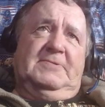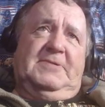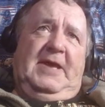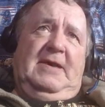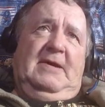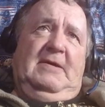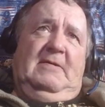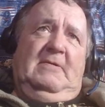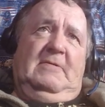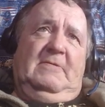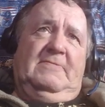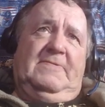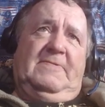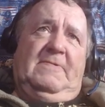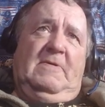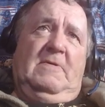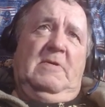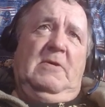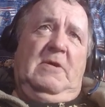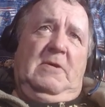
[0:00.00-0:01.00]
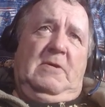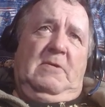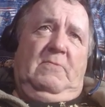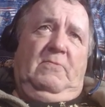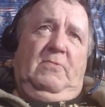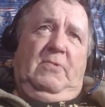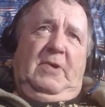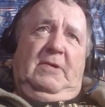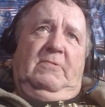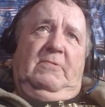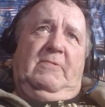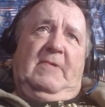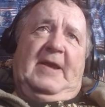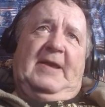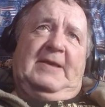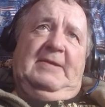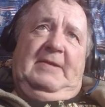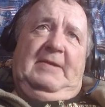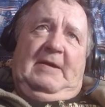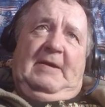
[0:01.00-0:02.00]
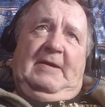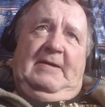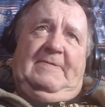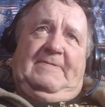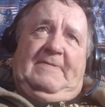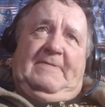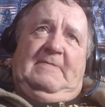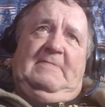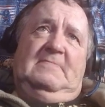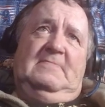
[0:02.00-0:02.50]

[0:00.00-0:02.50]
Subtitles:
towns will recognize it.